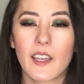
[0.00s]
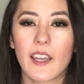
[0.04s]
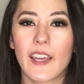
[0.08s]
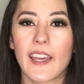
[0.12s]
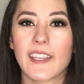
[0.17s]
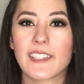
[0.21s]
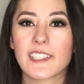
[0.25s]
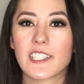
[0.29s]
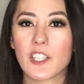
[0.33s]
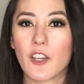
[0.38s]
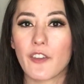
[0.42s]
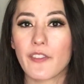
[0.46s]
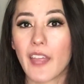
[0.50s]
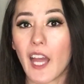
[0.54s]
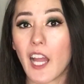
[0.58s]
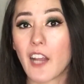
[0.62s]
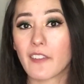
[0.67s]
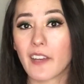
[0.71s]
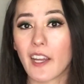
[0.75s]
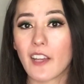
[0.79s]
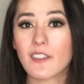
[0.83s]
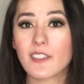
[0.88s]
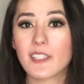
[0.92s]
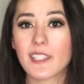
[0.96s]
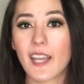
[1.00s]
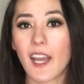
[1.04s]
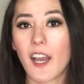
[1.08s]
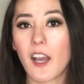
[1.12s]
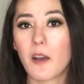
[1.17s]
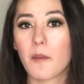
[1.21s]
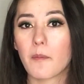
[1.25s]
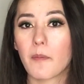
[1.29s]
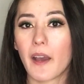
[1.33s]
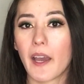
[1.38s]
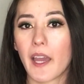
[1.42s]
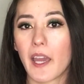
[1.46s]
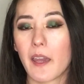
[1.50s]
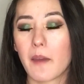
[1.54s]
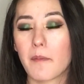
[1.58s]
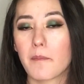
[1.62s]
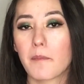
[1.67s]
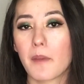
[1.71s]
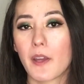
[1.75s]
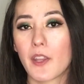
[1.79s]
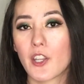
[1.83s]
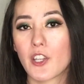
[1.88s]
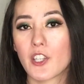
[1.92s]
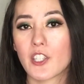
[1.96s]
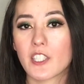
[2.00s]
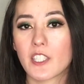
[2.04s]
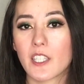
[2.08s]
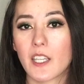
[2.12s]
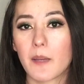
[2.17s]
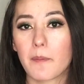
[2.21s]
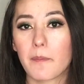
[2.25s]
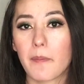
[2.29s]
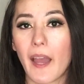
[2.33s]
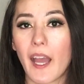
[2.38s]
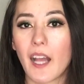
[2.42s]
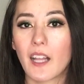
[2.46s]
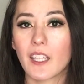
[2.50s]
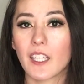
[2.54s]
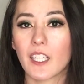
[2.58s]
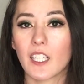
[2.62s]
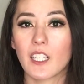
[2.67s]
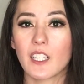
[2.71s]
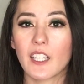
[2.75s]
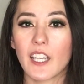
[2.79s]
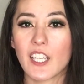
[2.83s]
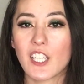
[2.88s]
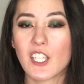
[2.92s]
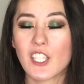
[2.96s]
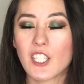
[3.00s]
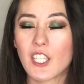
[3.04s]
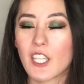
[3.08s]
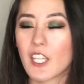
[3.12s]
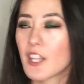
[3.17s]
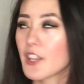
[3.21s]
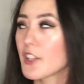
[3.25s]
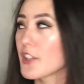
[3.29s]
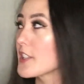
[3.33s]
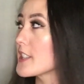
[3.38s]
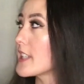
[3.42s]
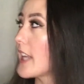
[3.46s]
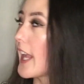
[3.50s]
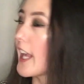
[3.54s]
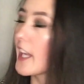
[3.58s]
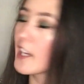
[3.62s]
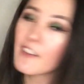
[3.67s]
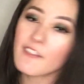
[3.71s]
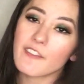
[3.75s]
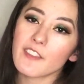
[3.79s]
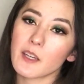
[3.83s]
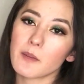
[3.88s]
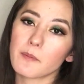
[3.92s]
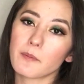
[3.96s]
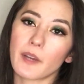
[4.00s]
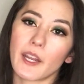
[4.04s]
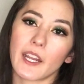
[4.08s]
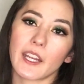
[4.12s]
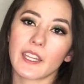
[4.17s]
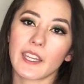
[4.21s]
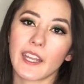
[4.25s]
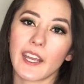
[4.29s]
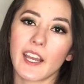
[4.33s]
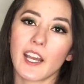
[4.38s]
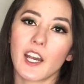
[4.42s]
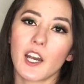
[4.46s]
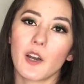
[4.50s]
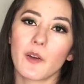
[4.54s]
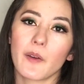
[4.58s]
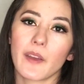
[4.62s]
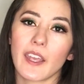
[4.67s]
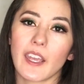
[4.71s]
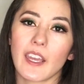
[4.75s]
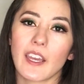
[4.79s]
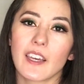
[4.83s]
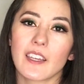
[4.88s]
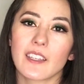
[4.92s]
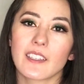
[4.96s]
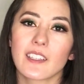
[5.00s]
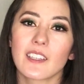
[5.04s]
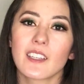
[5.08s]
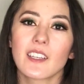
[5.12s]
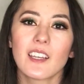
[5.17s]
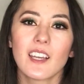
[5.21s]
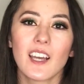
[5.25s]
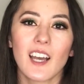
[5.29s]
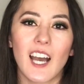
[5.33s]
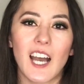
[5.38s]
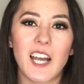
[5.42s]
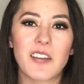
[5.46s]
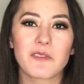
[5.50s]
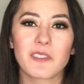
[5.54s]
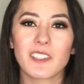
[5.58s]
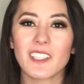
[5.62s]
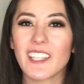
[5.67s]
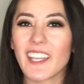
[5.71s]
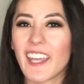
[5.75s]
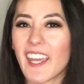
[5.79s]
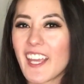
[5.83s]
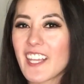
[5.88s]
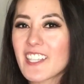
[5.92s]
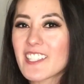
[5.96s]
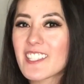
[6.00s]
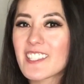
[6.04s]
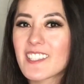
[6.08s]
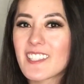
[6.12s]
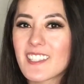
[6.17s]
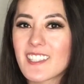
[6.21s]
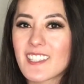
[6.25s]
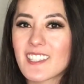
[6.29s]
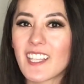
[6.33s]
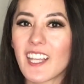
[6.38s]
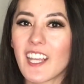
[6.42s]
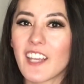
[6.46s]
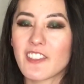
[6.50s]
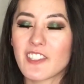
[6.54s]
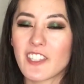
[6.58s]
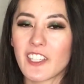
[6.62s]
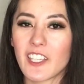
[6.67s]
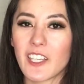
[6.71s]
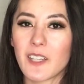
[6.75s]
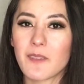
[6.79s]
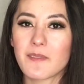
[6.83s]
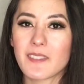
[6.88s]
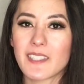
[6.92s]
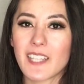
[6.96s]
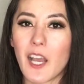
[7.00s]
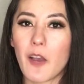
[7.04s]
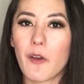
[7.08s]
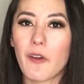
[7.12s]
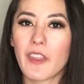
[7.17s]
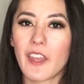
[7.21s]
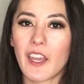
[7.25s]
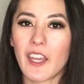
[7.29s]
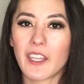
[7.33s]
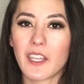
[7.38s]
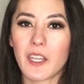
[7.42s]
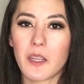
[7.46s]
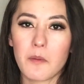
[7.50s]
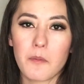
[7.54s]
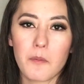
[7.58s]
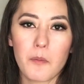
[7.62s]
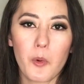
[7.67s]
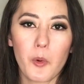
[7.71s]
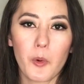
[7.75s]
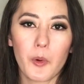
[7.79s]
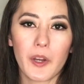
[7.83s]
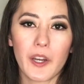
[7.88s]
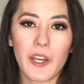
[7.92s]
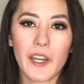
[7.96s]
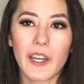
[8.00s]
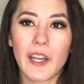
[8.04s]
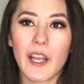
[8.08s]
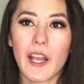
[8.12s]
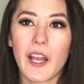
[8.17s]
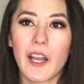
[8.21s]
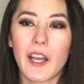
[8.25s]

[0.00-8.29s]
And so that rounds out my Mothership palette collection. There's 8 of them right now, and I'm really anxious to see if she comes out with any more.